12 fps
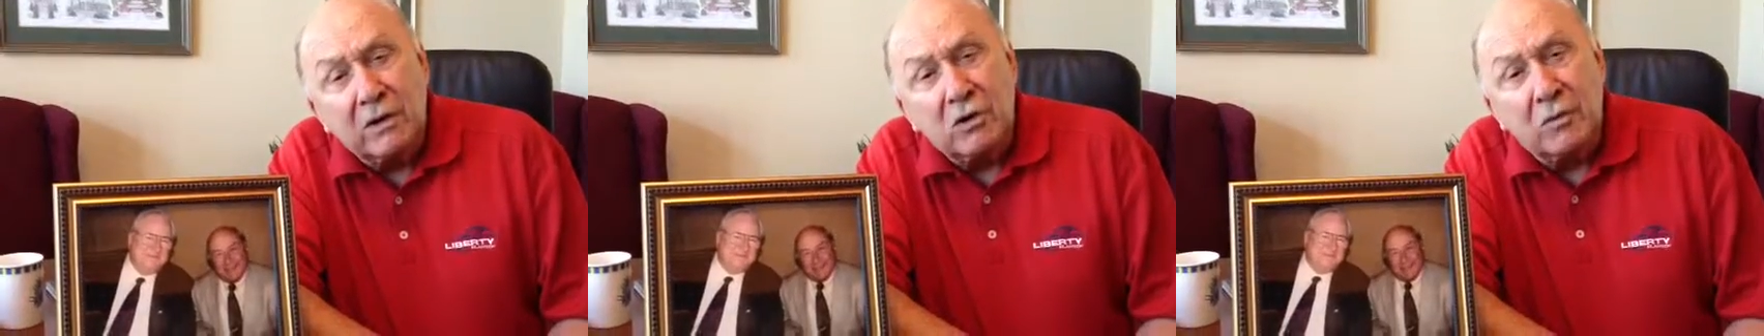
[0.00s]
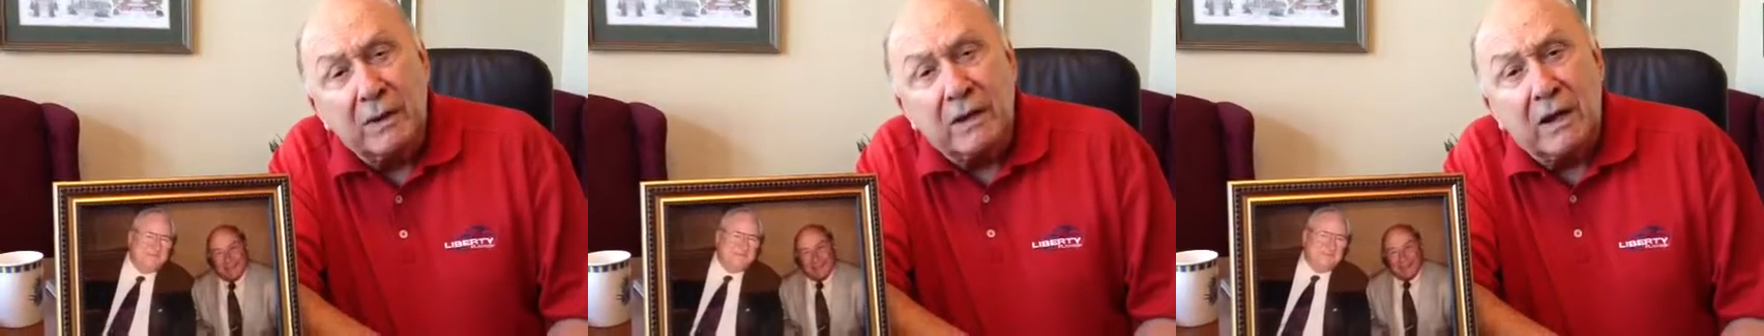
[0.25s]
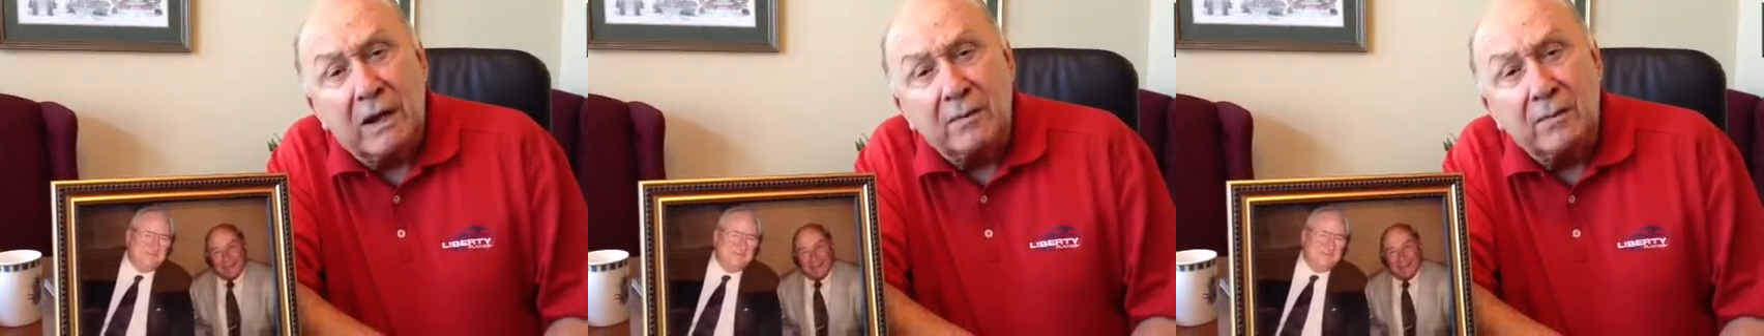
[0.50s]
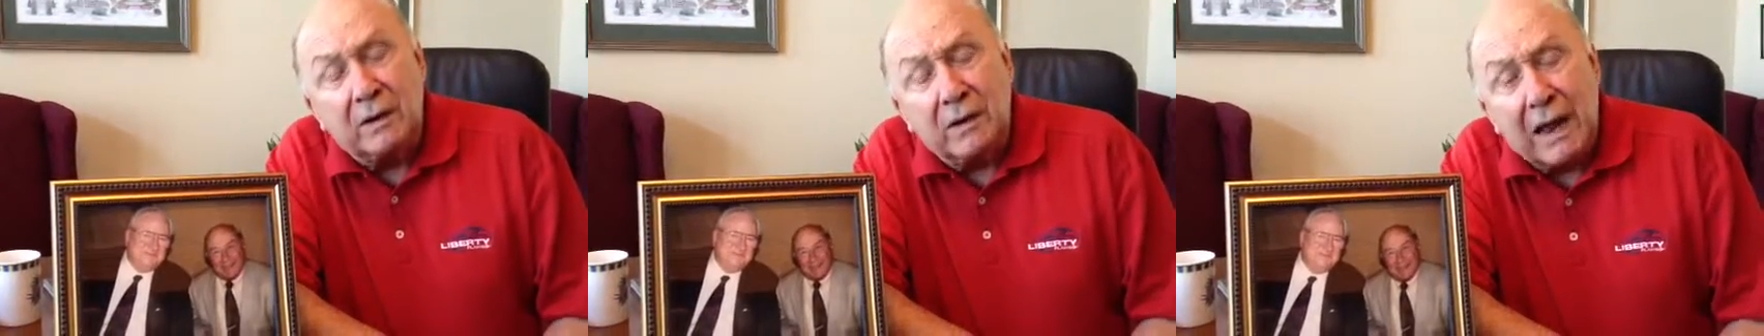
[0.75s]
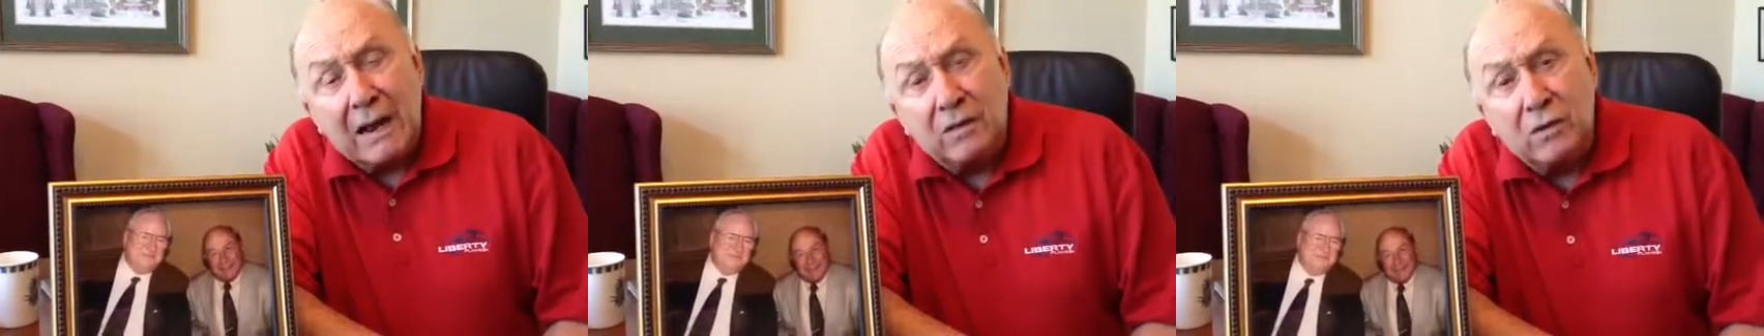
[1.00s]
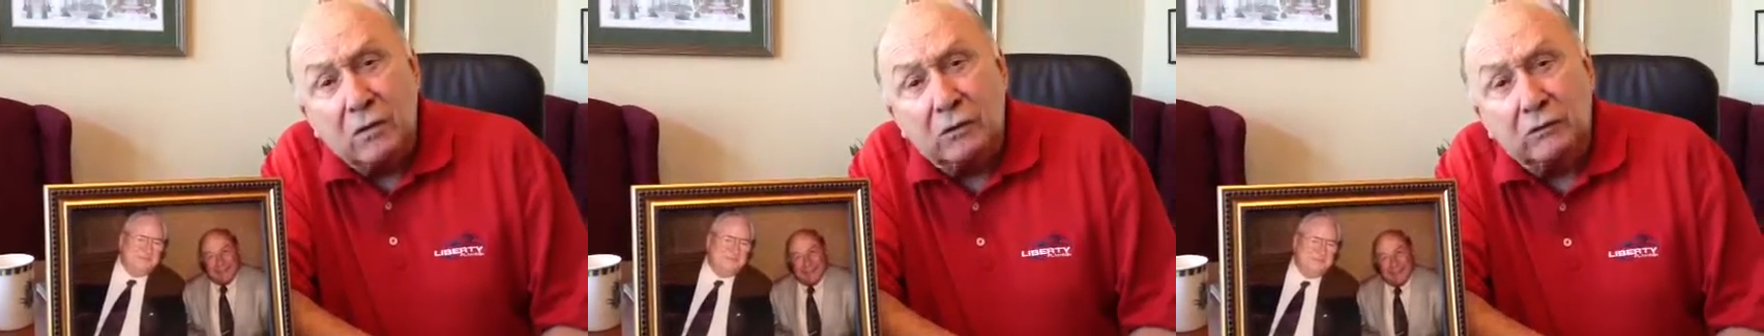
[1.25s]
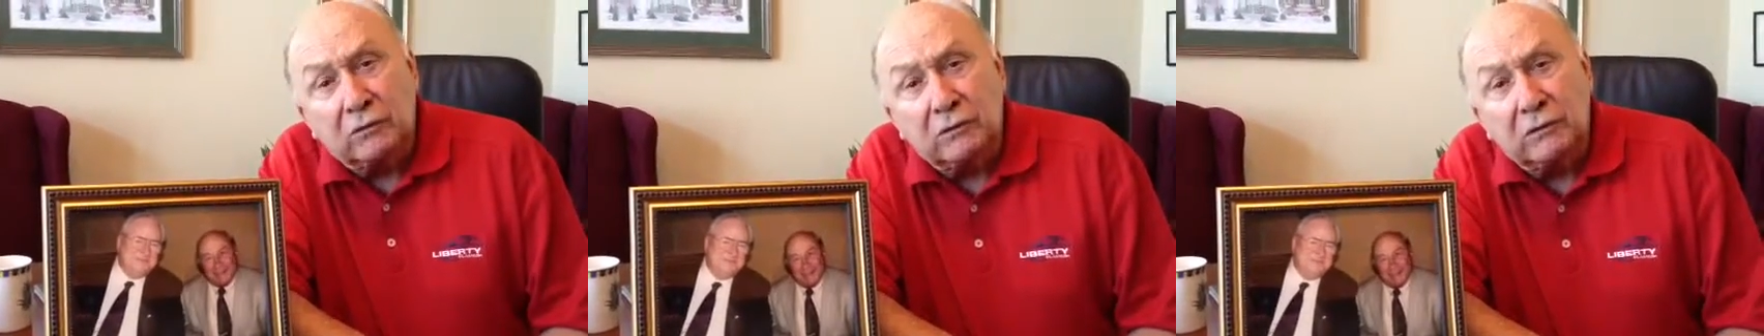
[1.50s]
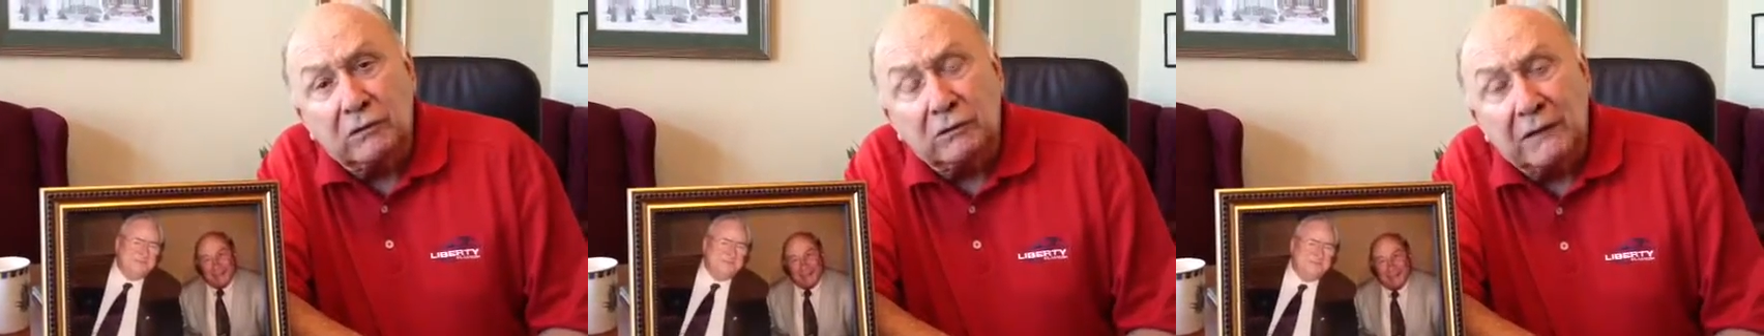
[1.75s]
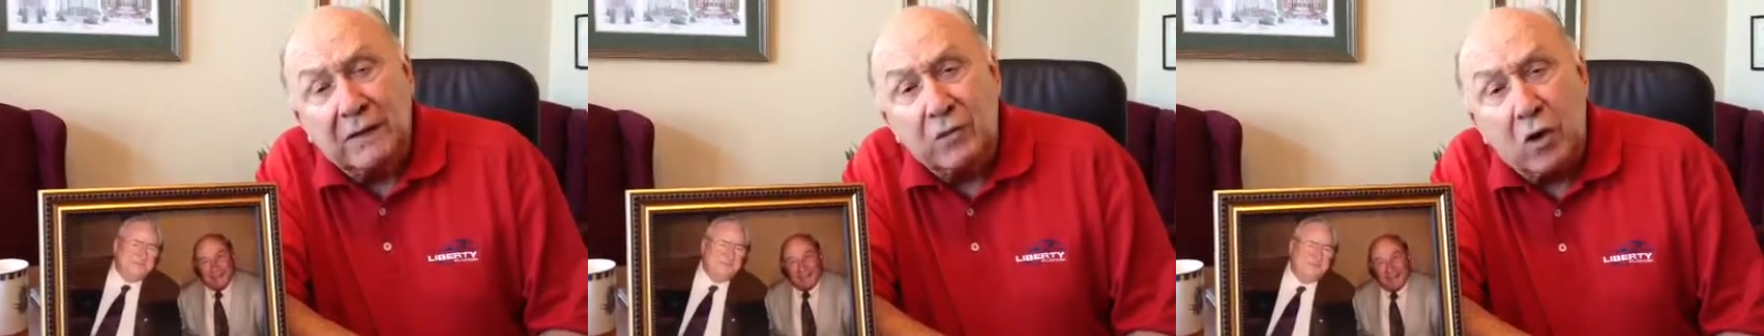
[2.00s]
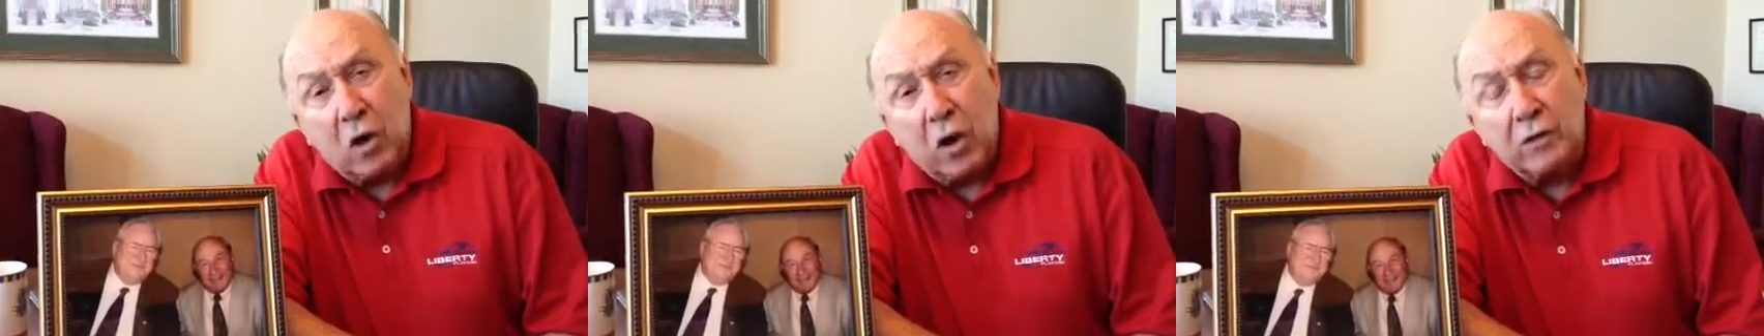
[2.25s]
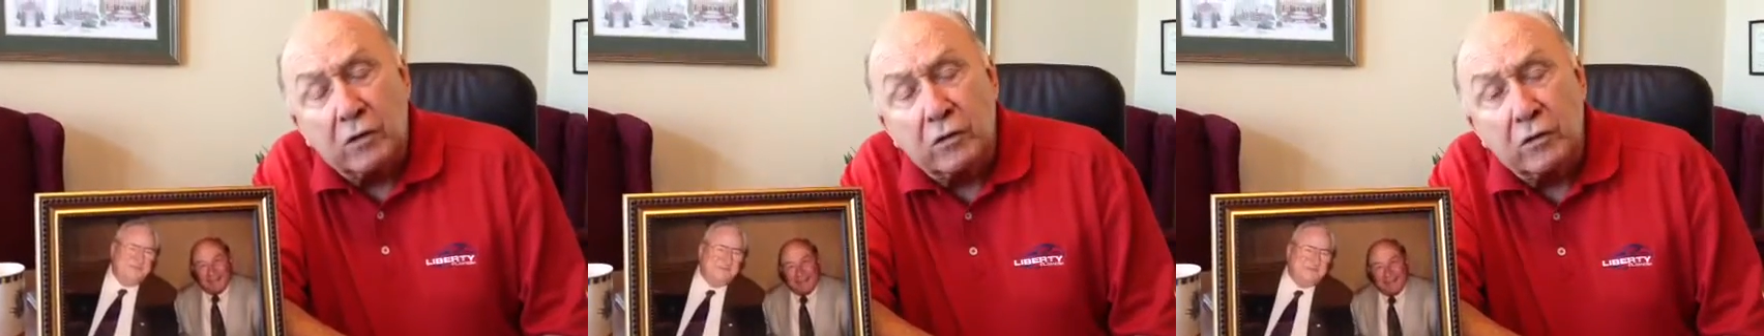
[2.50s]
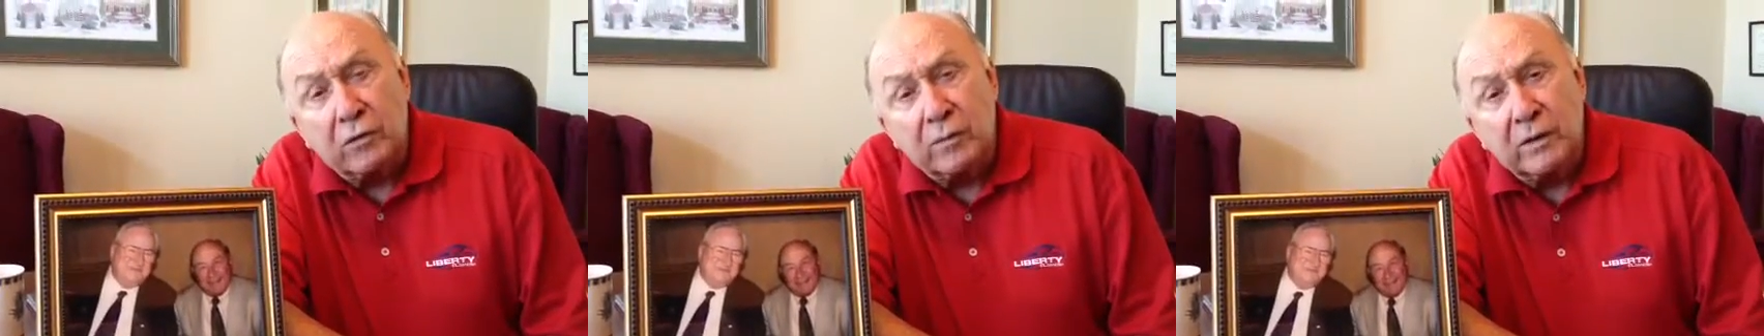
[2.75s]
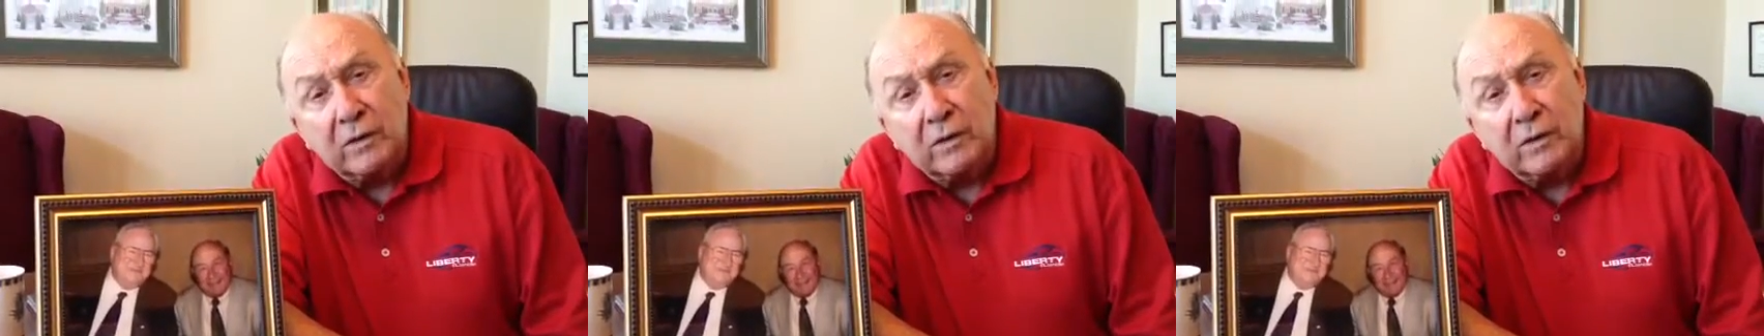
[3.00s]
you become like those you give your heart to.